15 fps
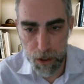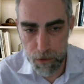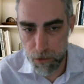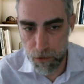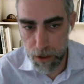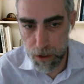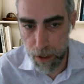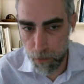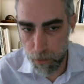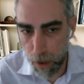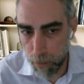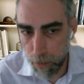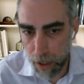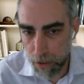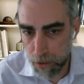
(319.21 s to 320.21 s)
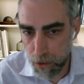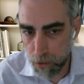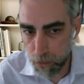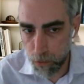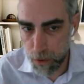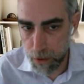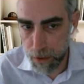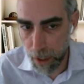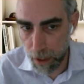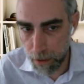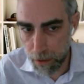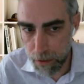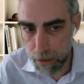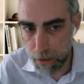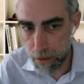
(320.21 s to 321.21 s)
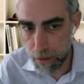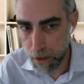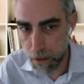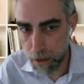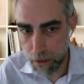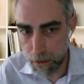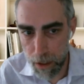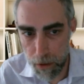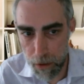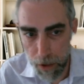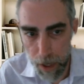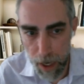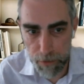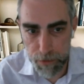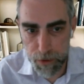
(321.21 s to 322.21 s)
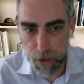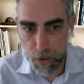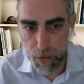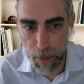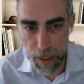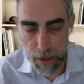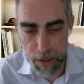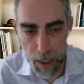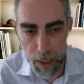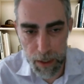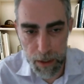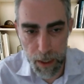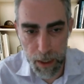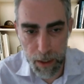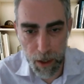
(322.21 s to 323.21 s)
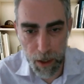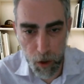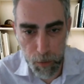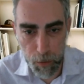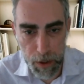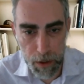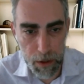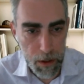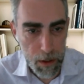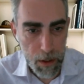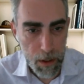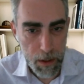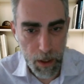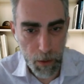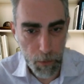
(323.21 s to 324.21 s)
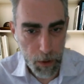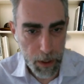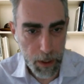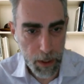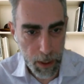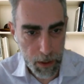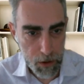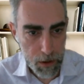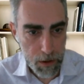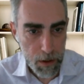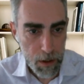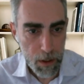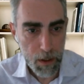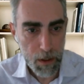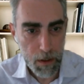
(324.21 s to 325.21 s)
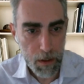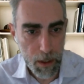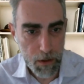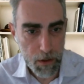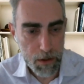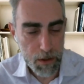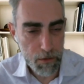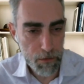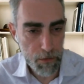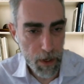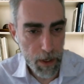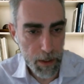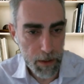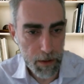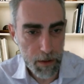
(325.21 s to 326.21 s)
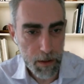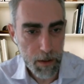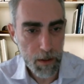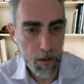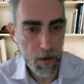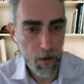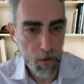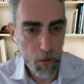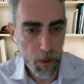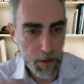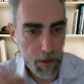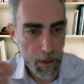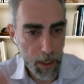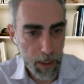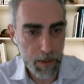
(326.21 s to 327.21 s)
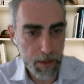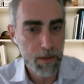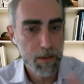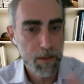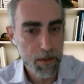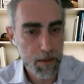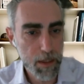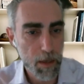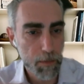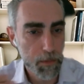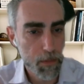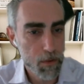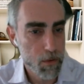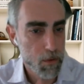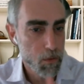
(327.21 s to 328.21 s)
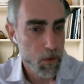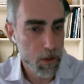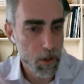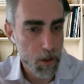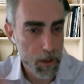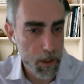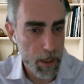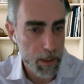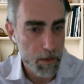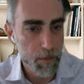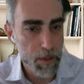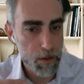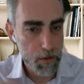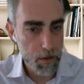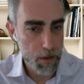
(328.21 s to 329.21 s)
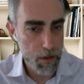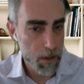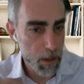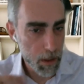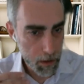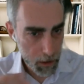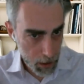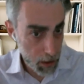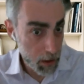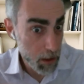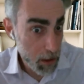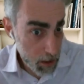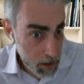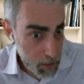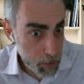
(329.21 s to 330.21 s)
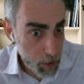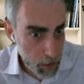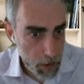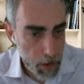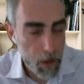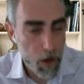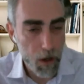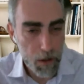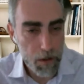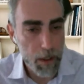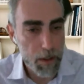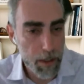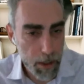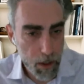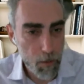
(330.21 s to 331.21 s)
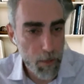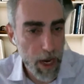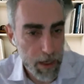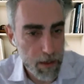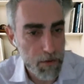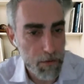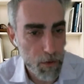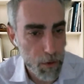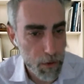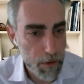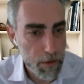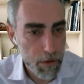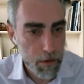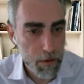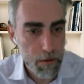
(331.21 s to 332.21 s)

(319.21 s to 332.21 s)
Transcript: just like web browsers were stateless. They don't have to maintain an open network connection. They just define what the next step will look like in this protocol, and they go back and forth.